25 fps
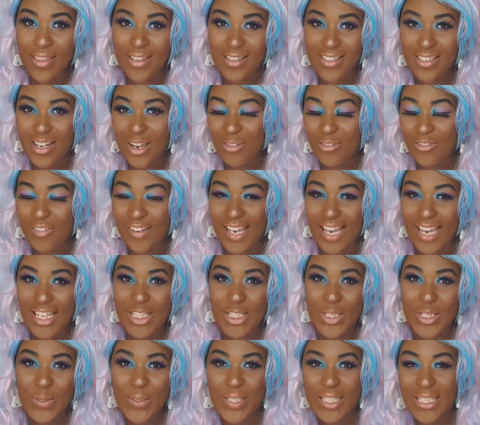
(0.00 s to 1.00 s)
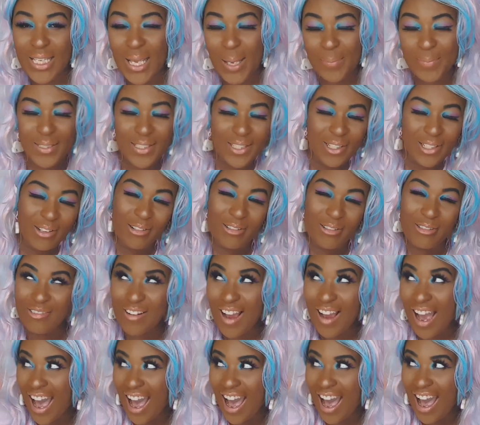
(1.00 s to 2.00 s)
then don't forget to
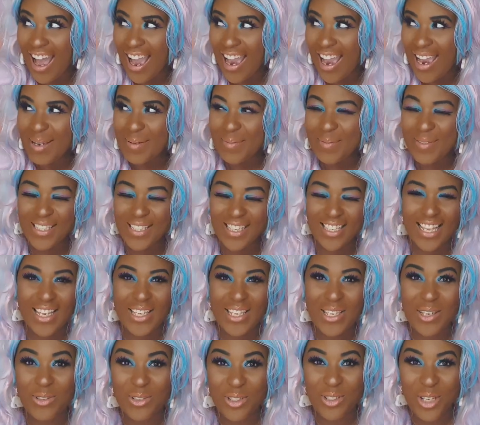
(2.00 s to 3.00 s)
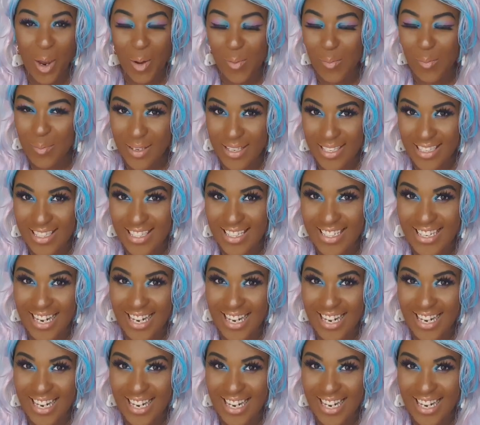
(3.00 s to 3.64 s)
subscribe so that you don't miss the